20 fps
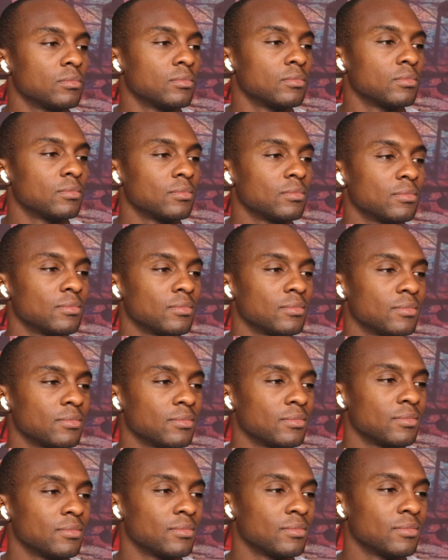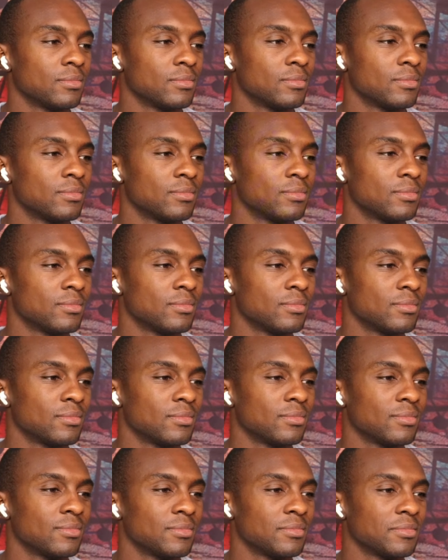
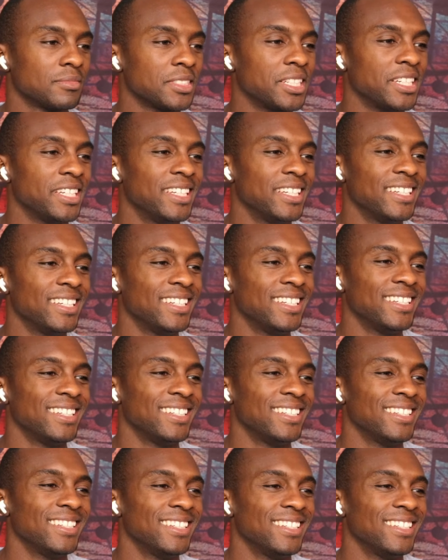[no speech]